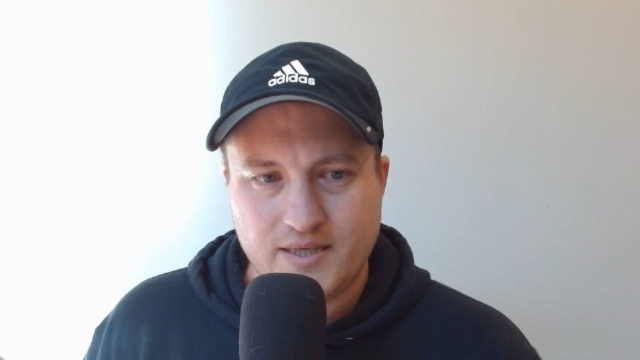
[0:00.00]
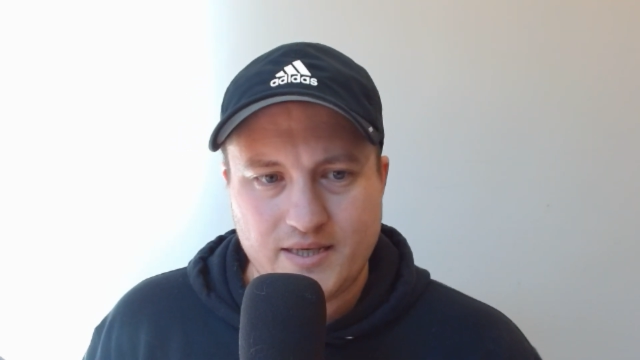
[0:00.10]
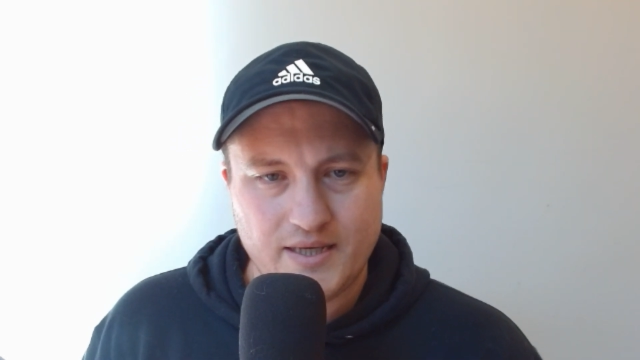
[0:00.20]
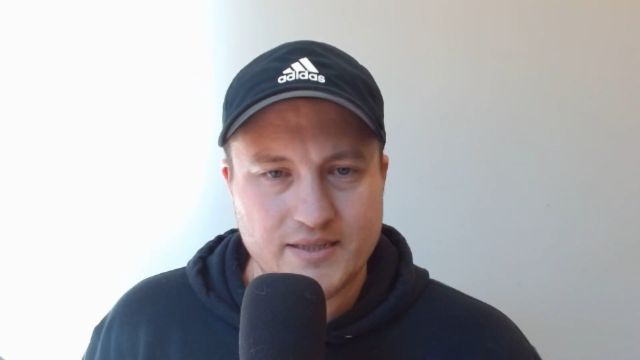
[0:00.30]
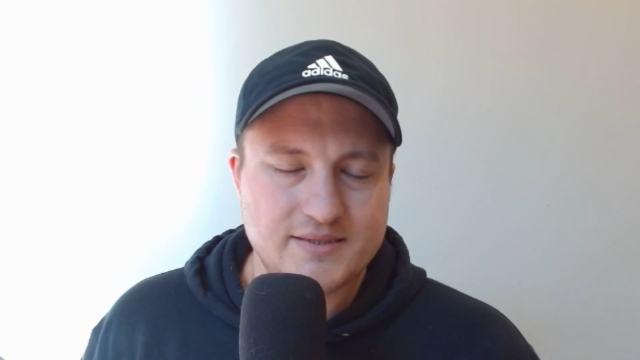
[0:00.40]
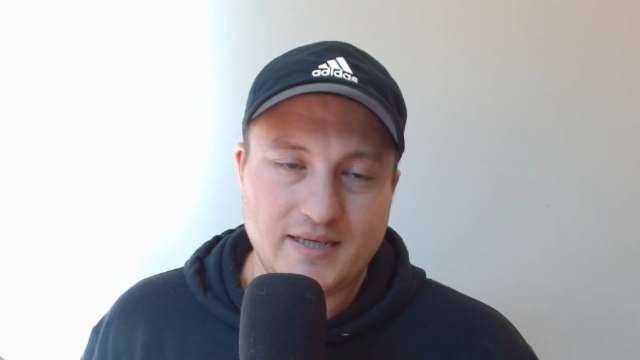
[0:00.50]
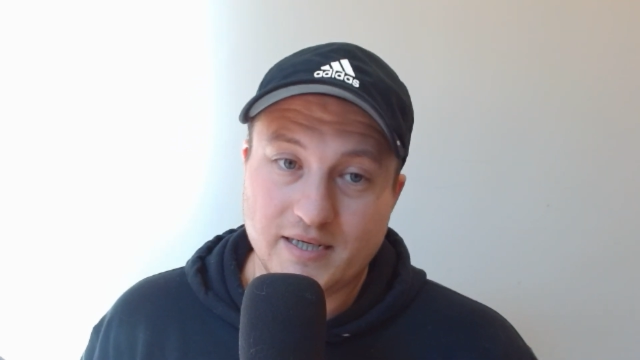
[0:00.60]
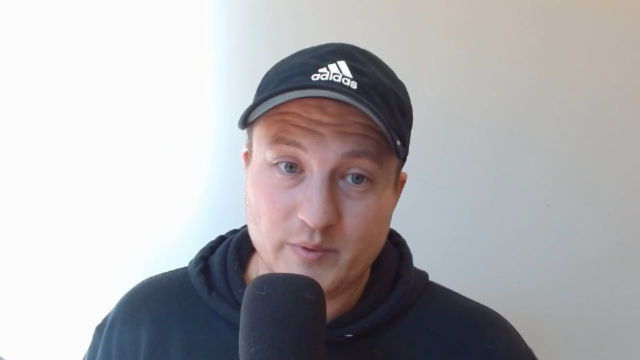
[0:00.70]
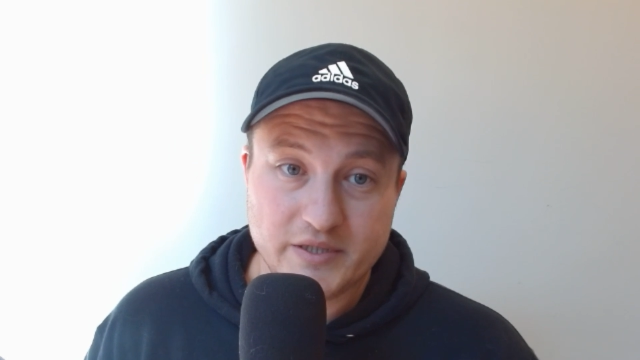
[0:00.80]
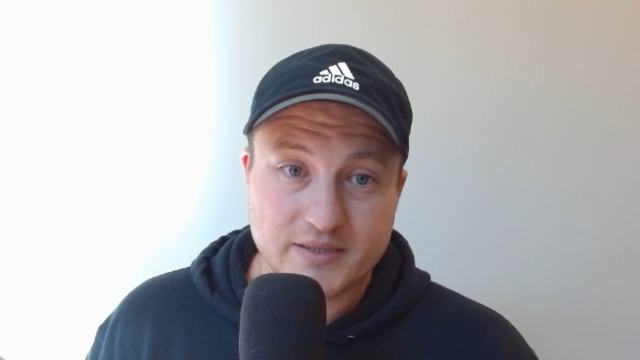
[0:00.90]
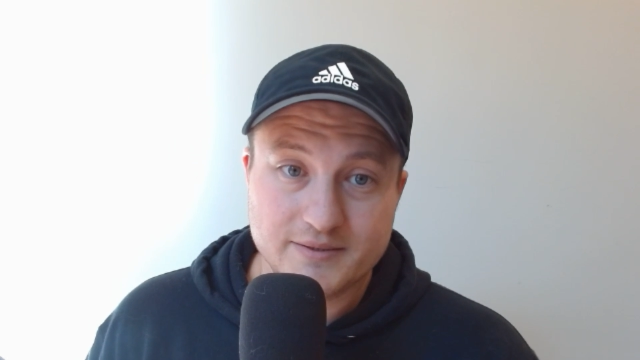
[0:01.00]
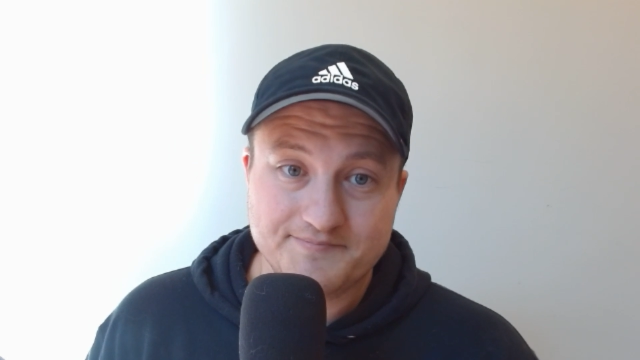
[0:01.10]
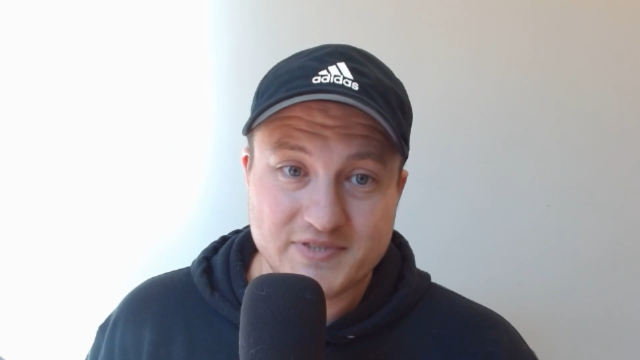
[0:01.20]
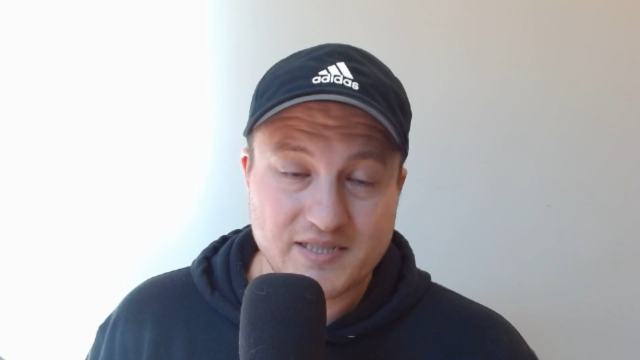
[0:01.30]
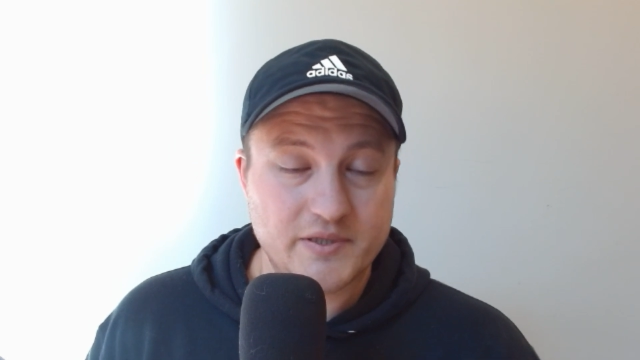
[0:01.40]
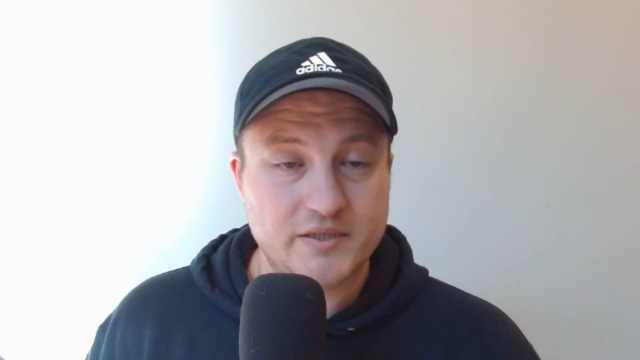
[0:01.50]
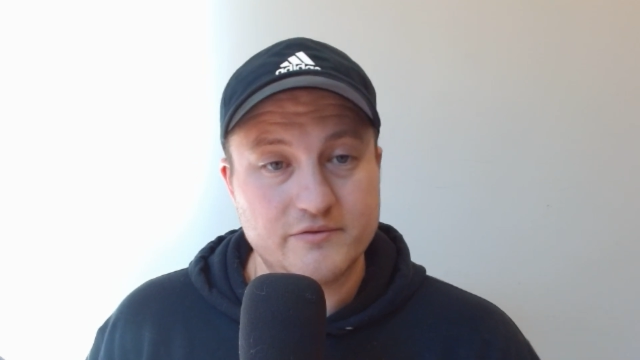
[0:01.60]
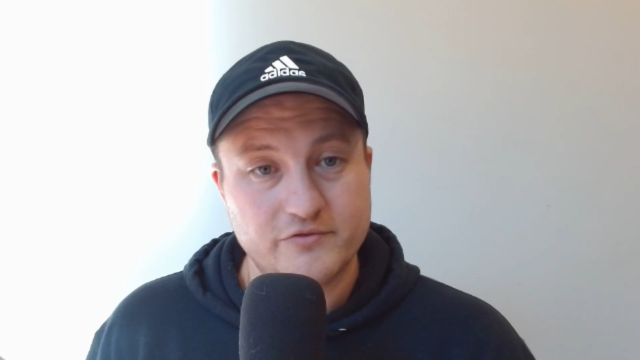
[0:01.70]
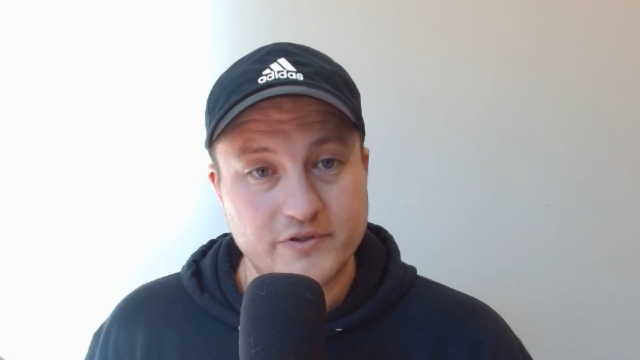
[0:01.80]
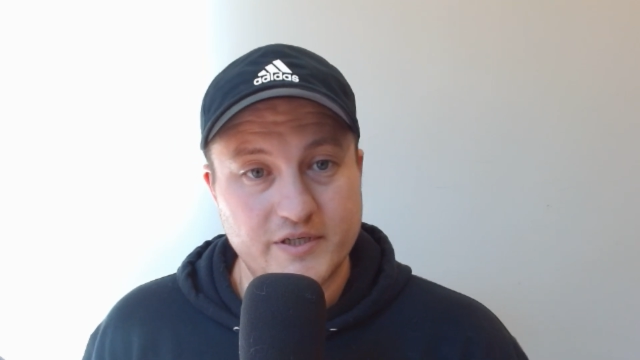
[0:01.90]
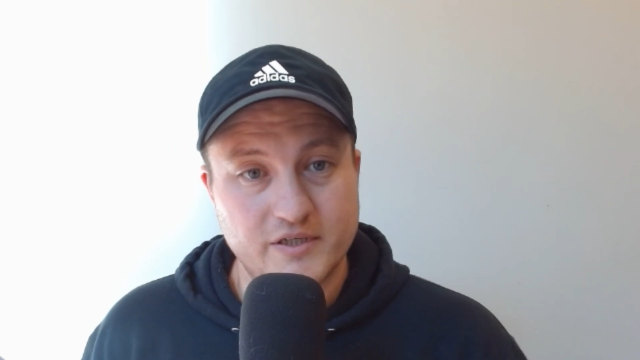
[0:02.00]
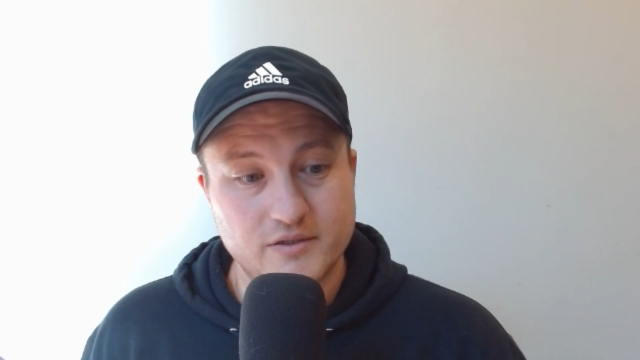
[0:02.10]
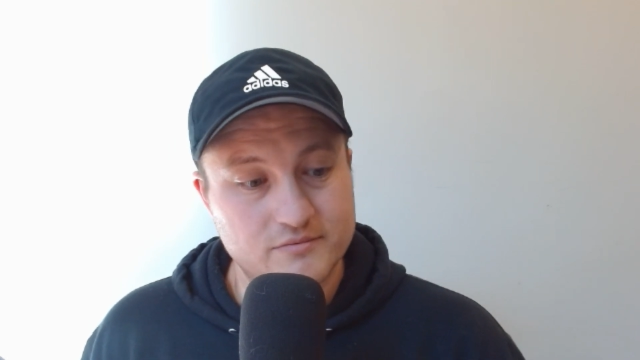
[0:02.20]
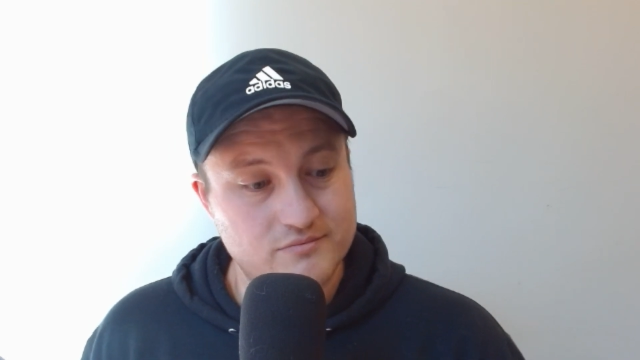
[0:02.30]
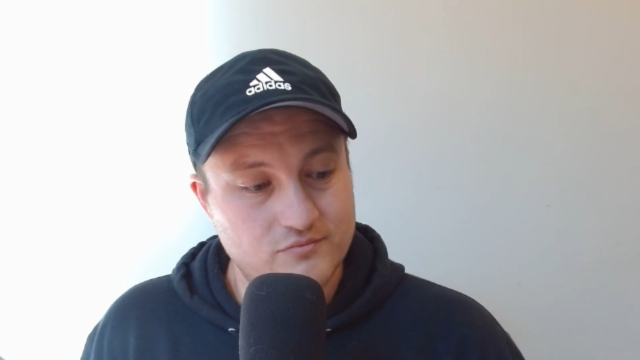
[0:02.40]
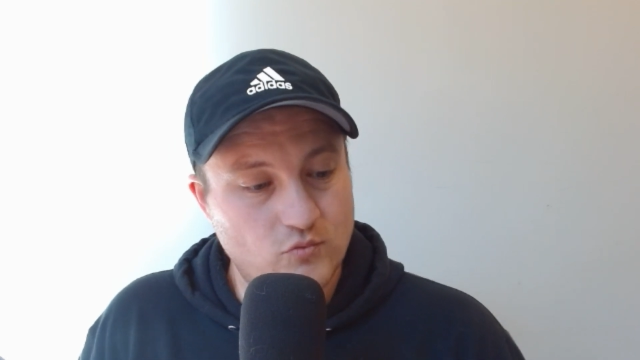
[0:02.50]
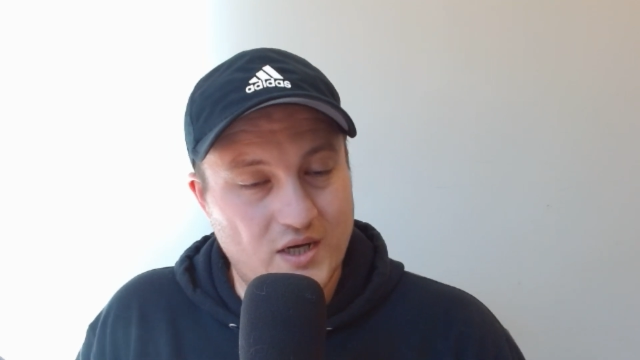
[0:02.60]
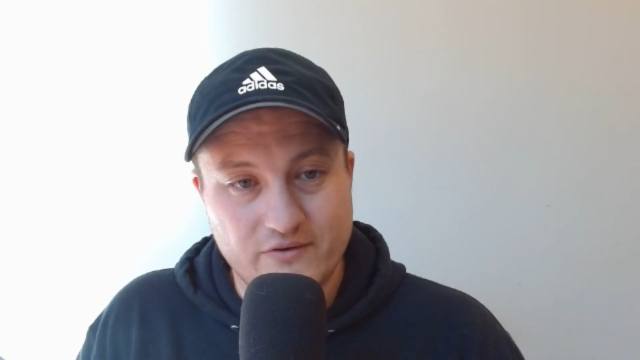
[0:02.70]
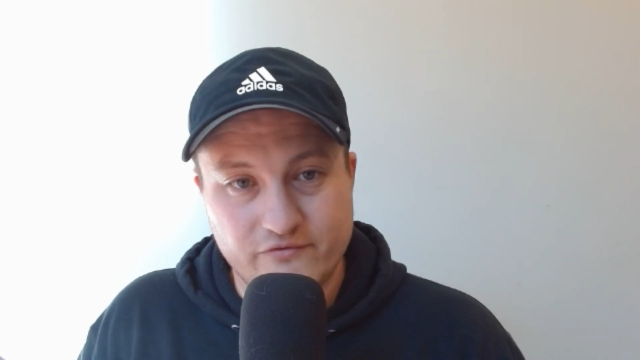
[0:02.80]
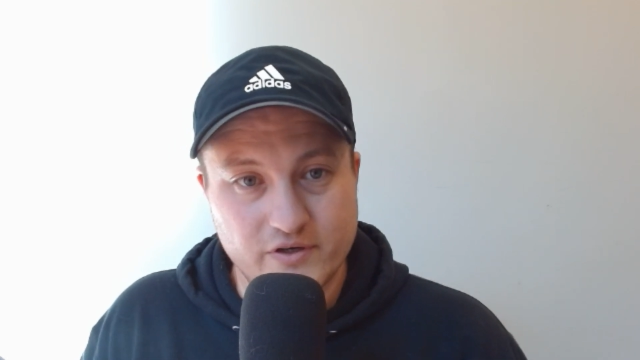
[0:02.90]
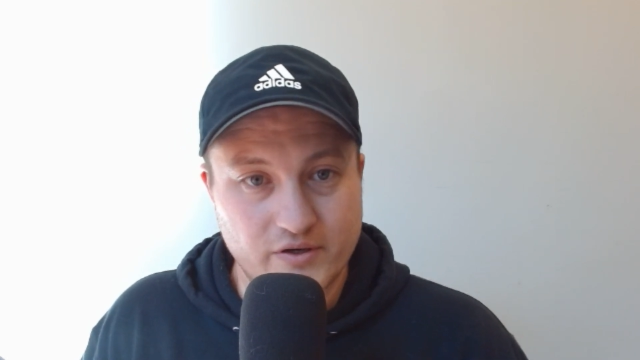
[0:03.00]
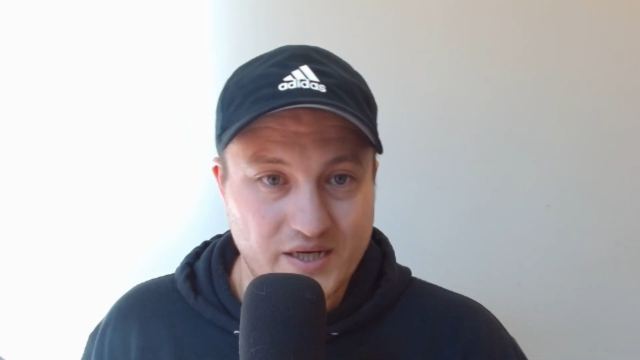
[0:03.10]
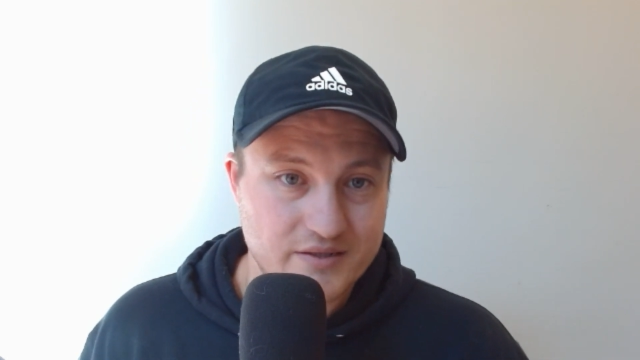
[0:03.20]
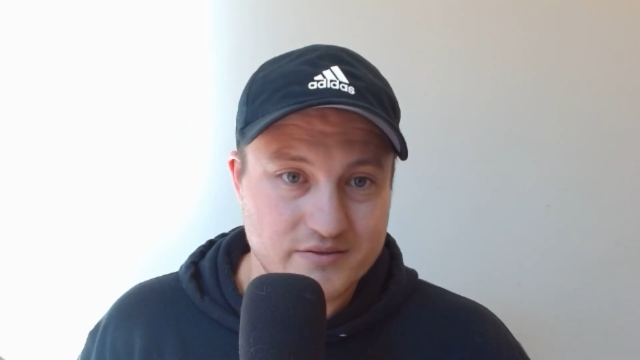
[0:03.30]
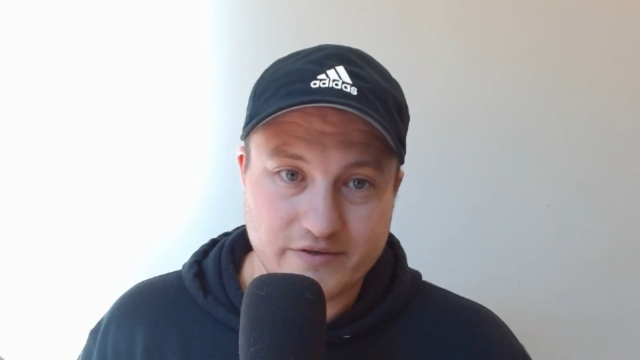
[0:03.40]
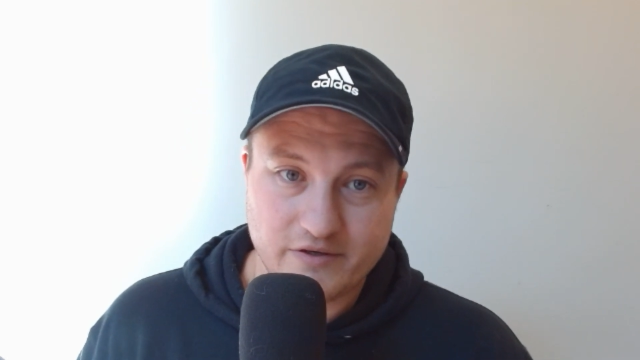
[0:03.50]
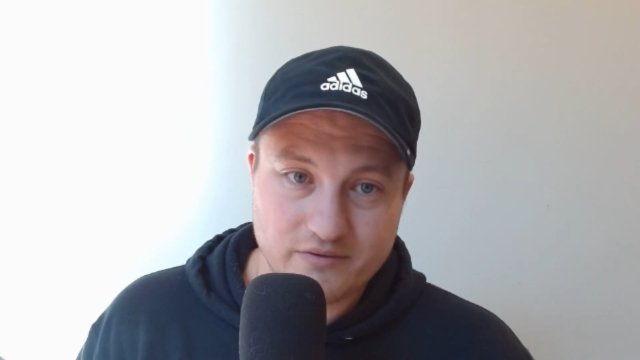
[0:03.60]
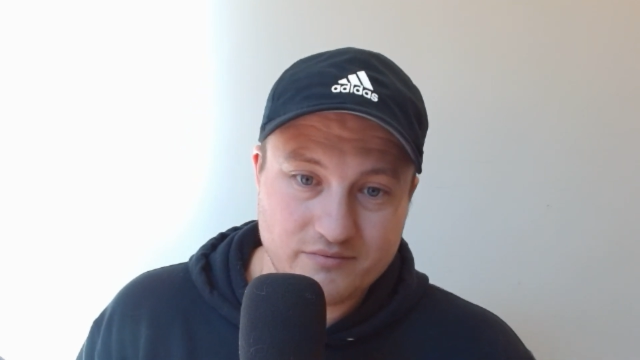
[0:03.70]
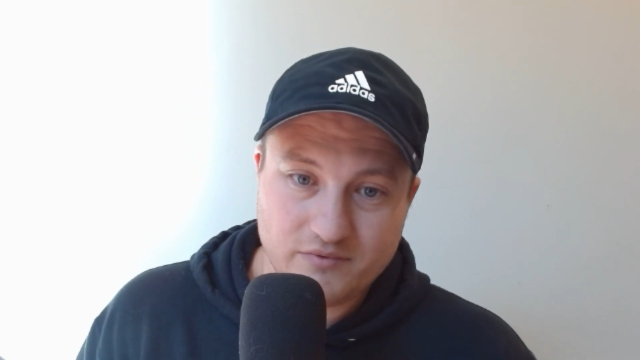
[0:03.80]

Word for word: And it's not going to be good. It's not going to be good for your wife or your kids or your,